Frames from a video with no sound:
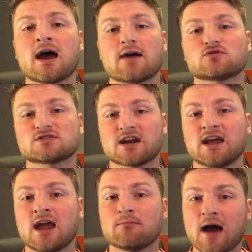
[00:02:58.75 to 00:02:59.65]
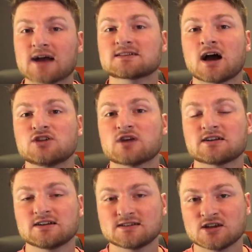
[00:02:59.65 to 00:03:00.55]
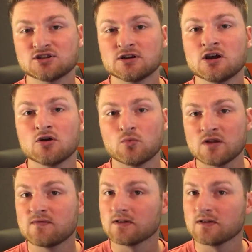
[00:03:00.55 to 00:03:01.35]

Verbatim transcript: after signing a max contract extension with